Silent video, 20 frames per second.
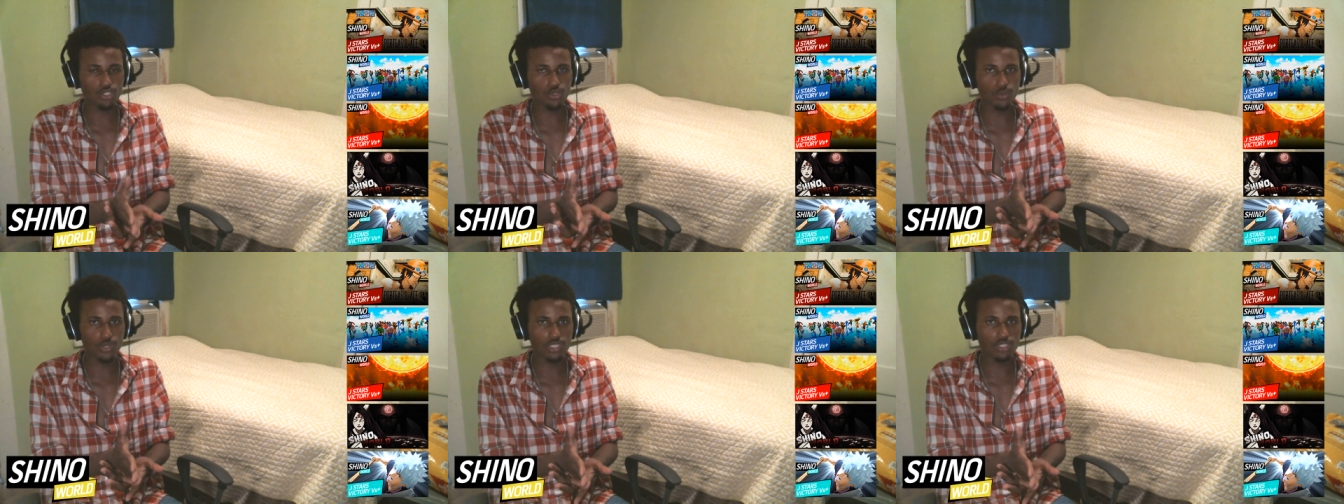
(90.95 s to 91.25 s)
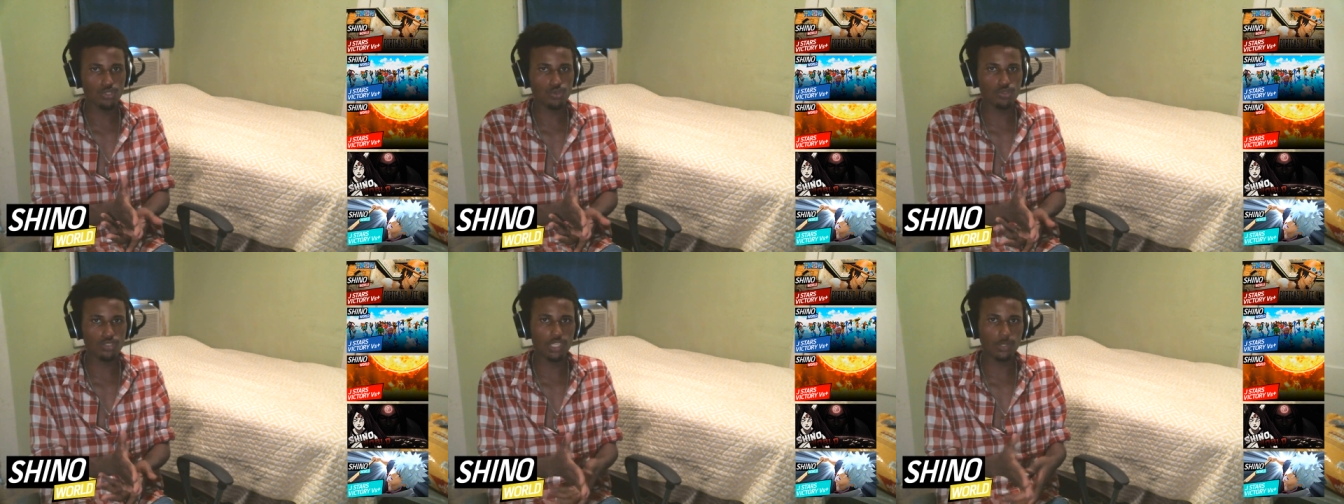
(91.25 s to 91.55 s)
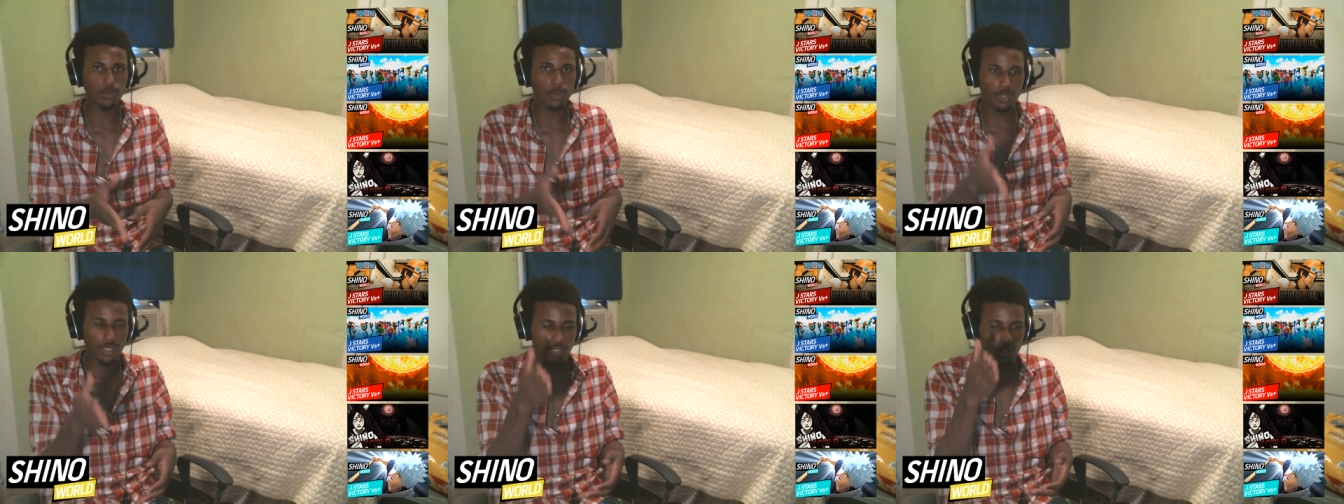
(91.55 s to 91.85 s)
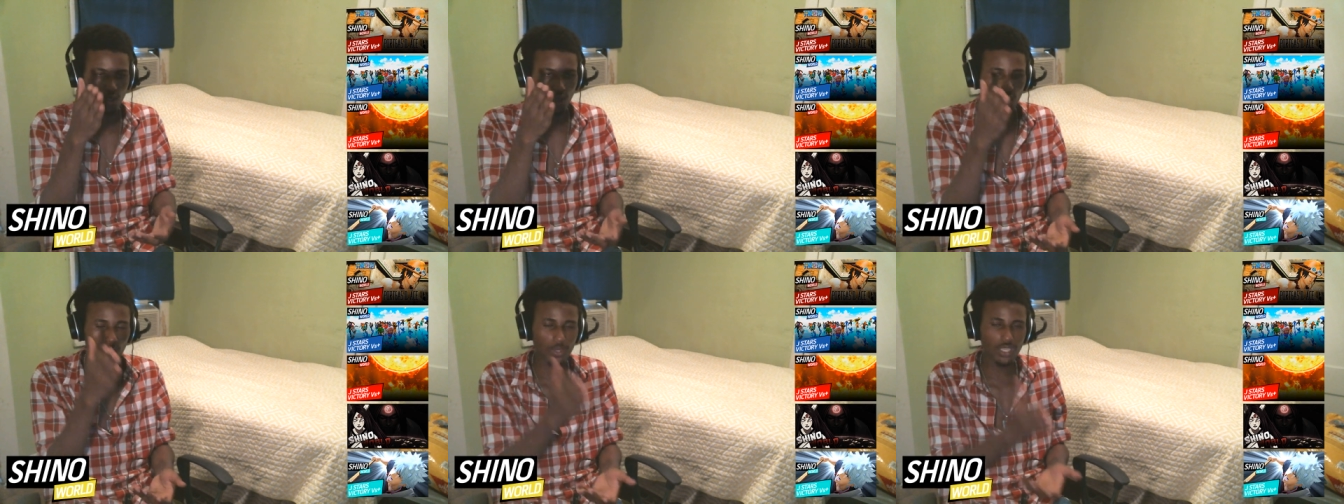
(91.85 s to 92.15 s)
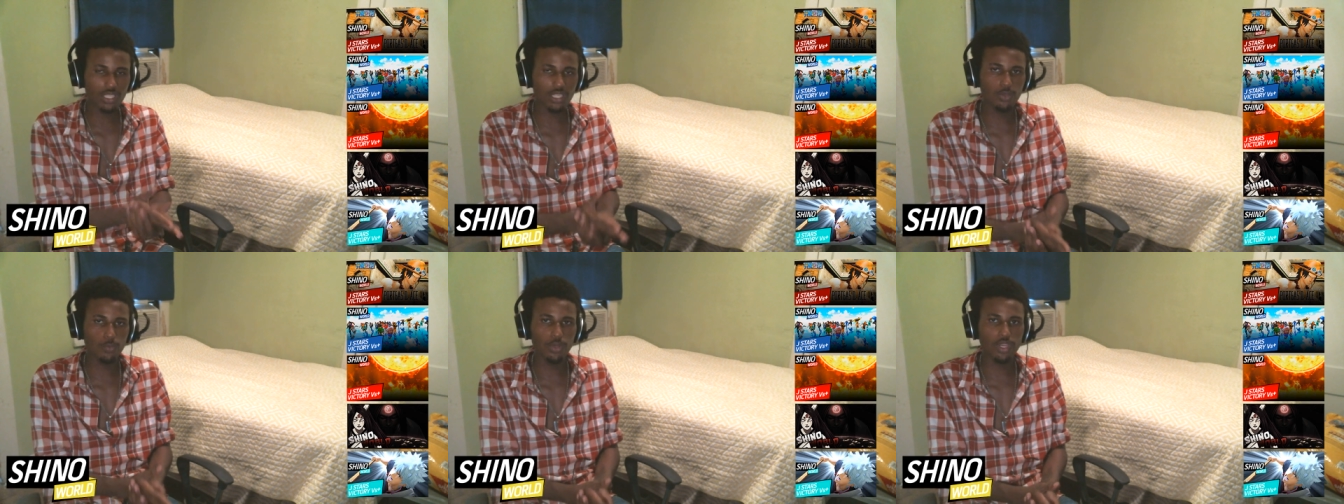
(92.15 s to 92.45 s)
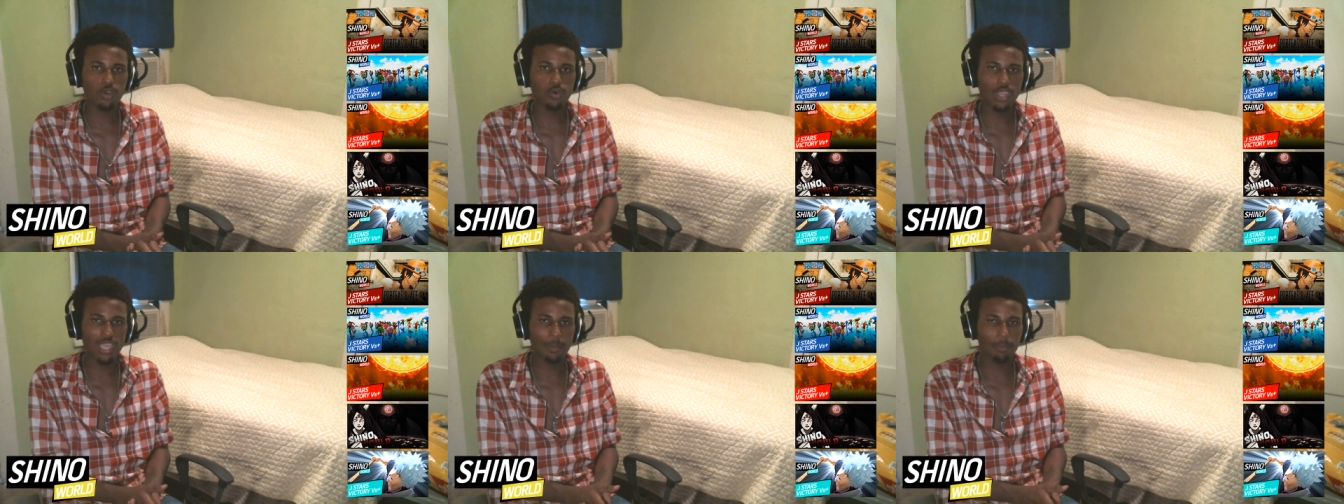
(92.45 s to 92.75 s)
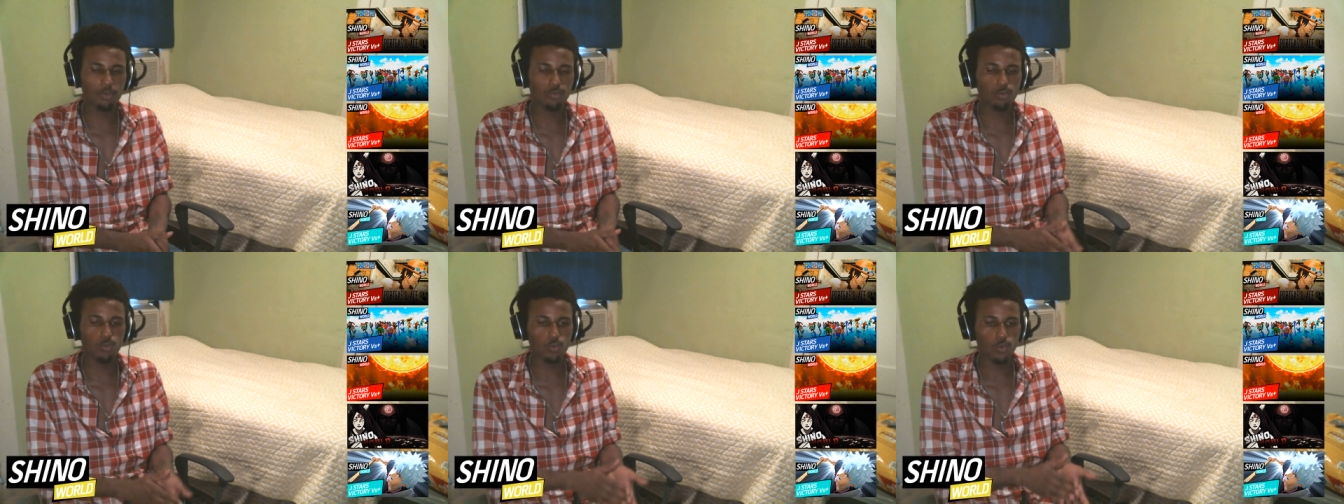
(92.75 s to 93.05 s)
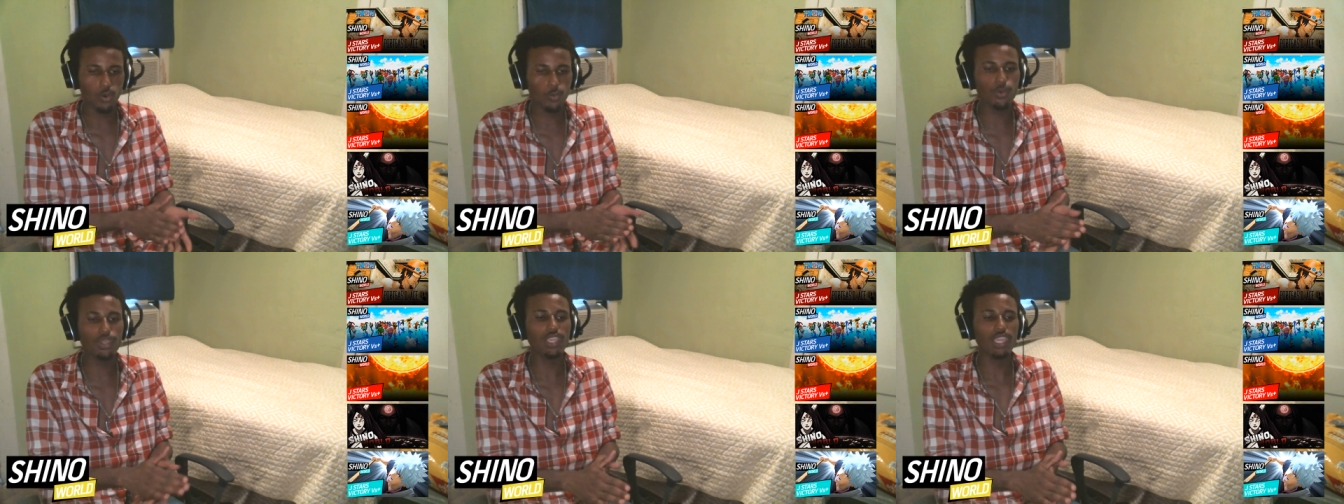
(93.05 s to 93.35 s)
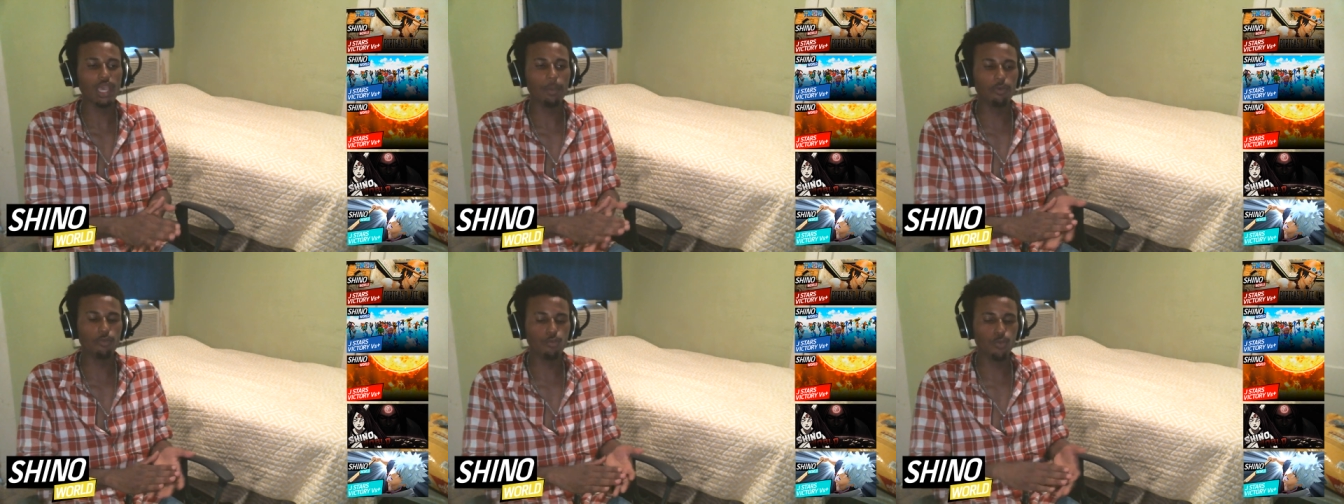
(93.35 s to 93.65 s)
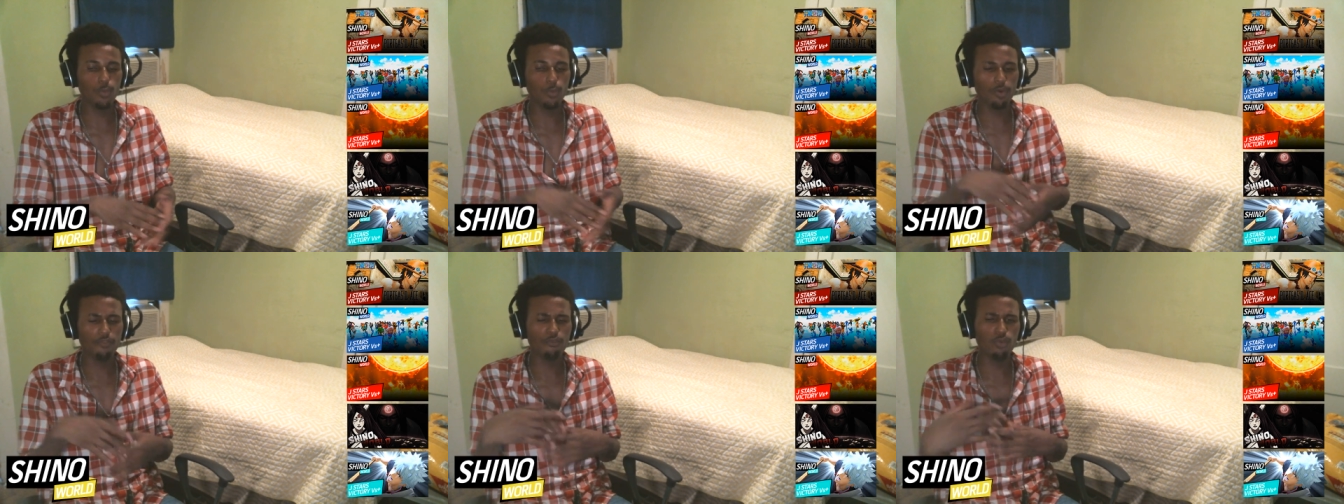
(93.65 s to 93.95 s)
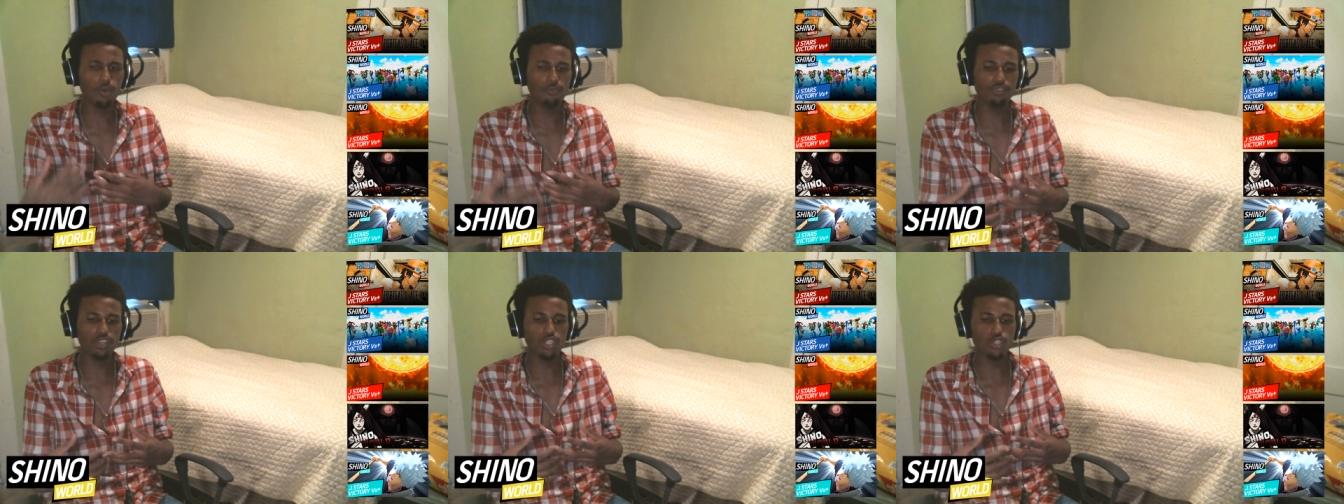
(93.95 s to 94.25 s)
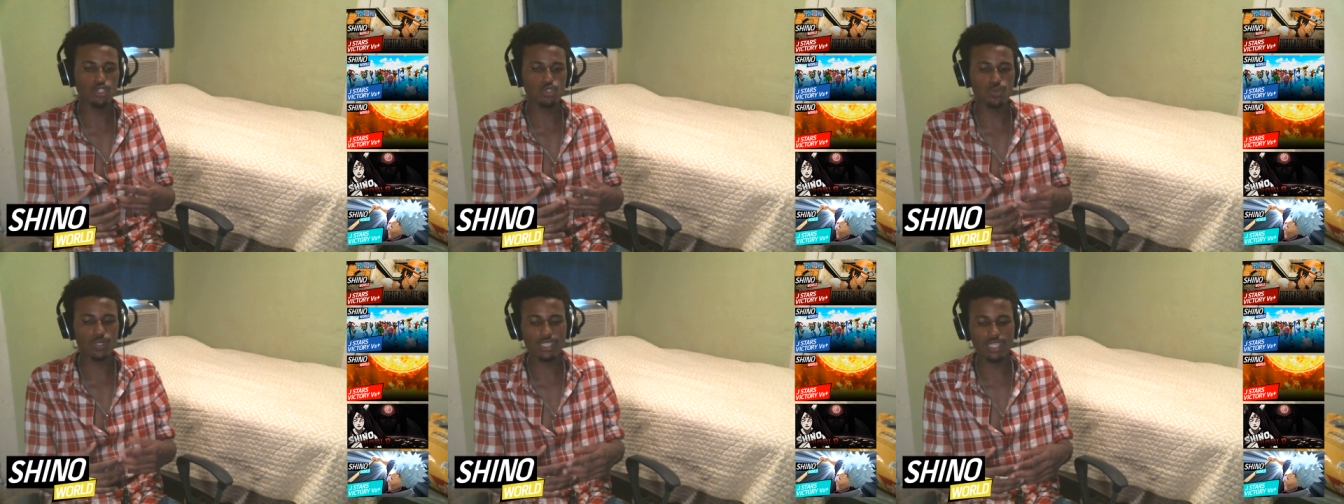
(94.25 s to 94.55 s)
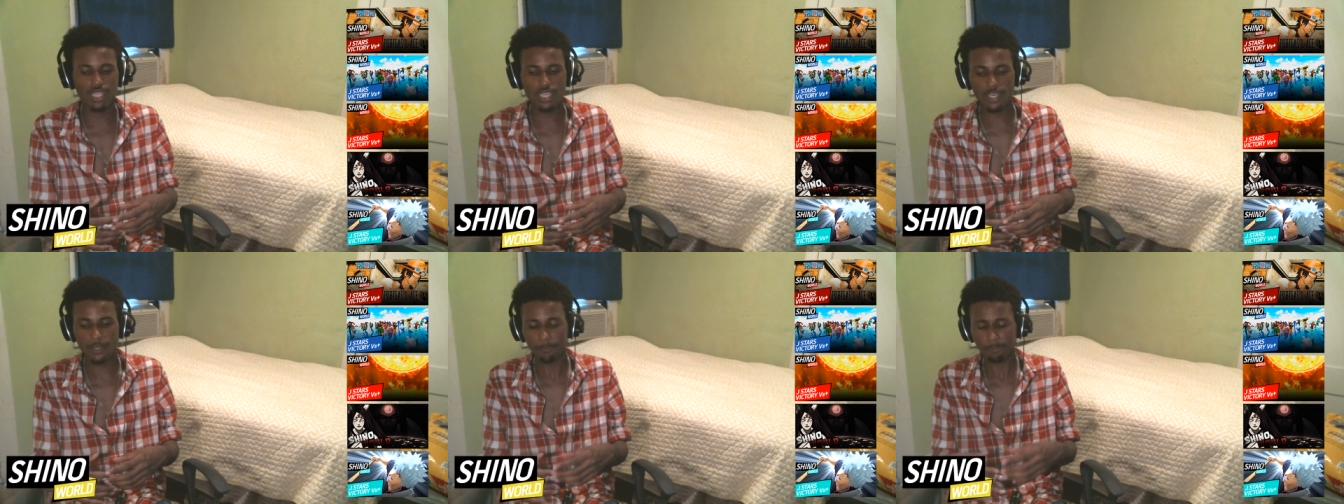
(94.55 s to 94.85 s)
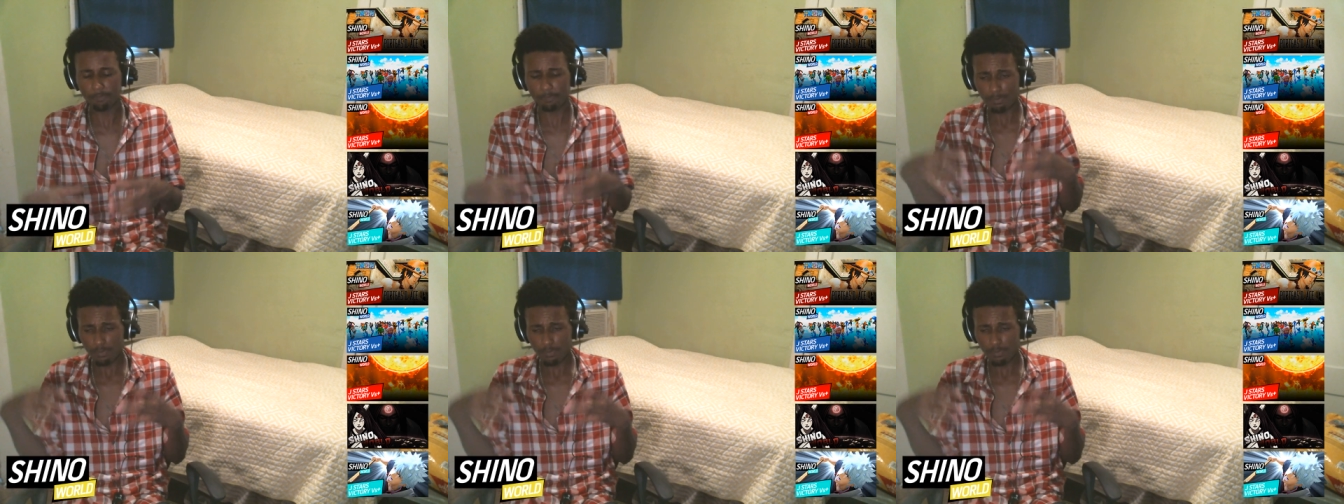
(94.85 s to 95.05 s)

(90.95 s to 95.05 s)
Tune in Tuesday where we do a weekly recap of a recap of what, what, what videos we did.